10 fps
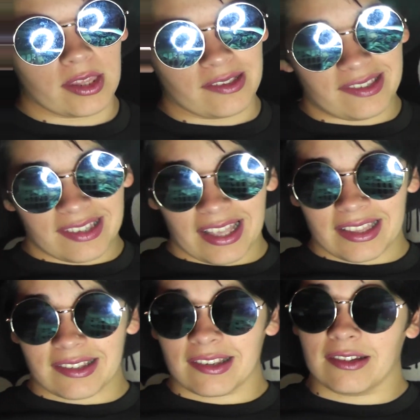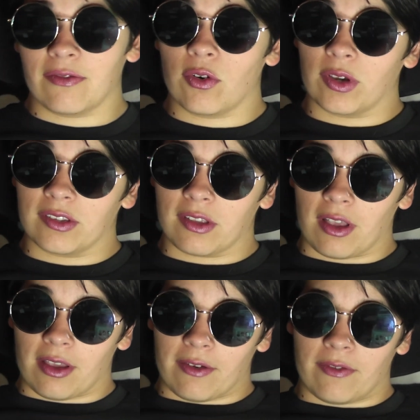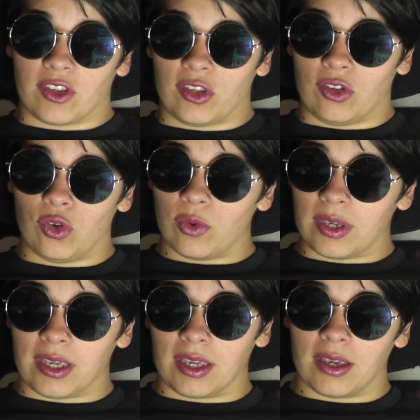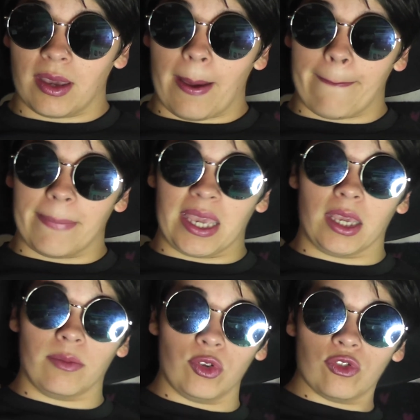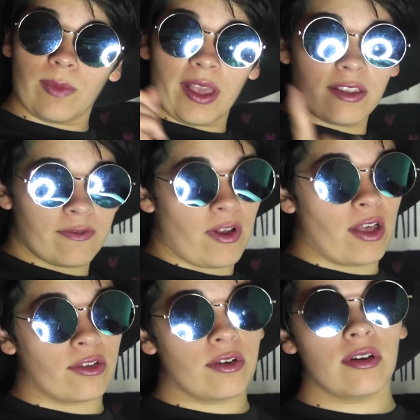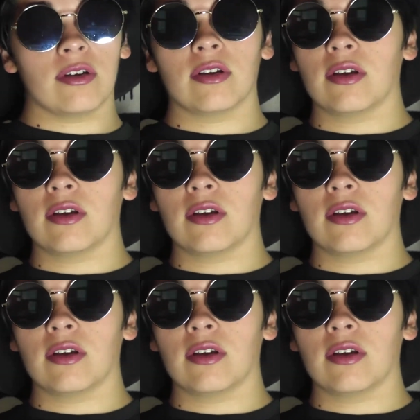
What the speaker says: Instead, this is the focus of Yugi being abused by his father,